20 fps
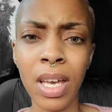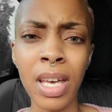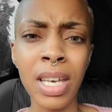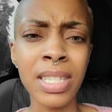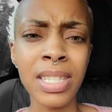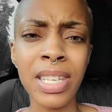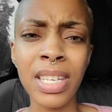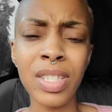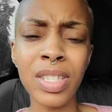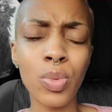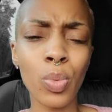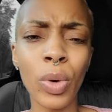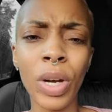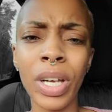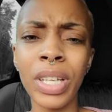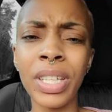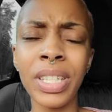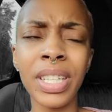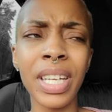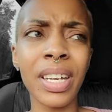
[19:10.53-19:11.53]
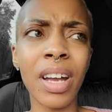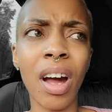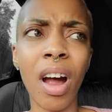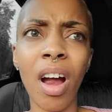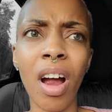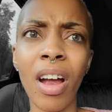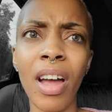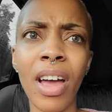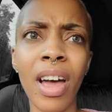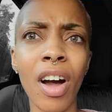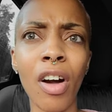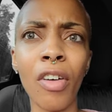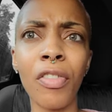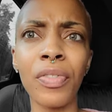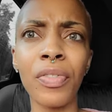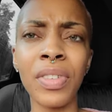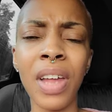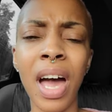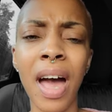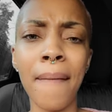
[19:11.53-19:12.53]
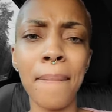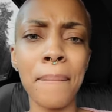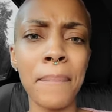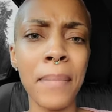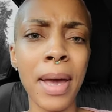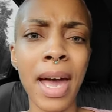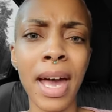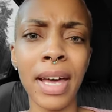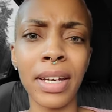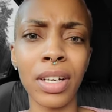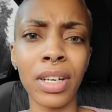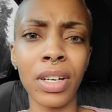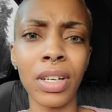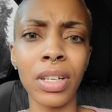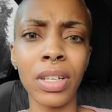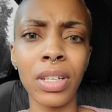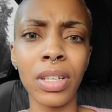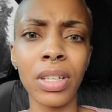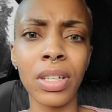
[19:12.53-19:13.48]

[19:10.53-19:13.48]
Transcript: Since when did our health not matter